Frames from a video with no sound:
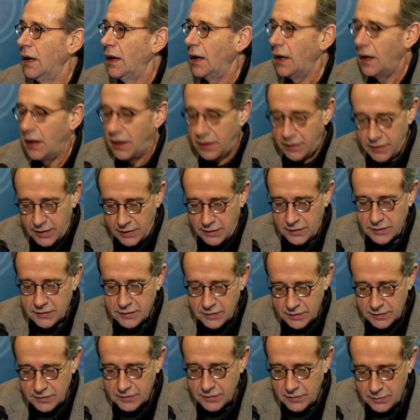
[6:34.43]
I think this
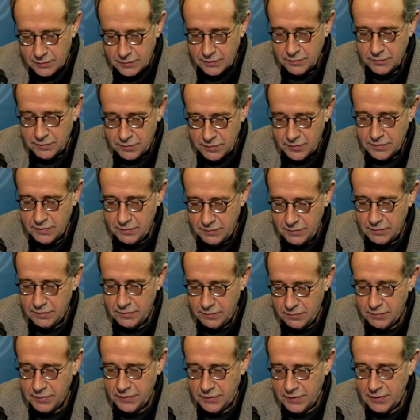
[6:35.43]
is not
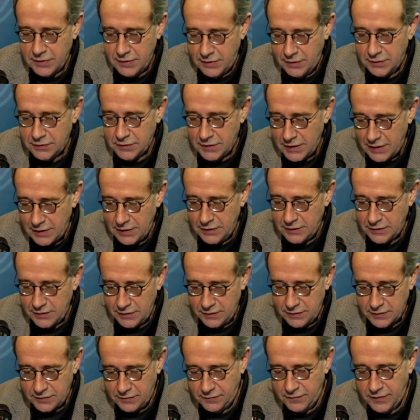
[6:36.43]
particularly challenging
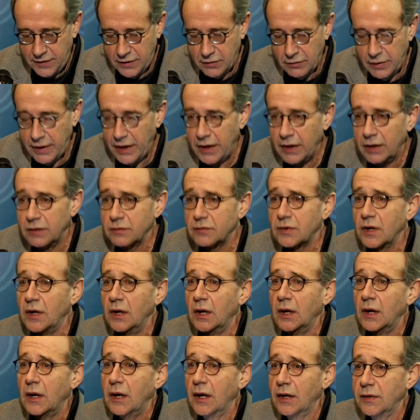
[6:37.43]
to figure out.
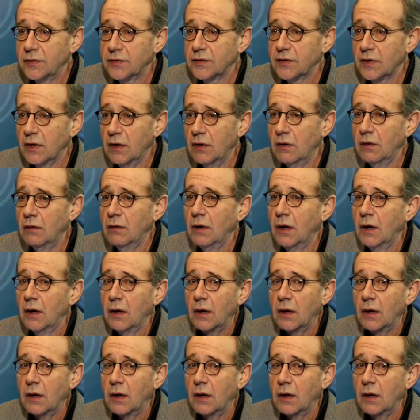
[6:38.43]
And so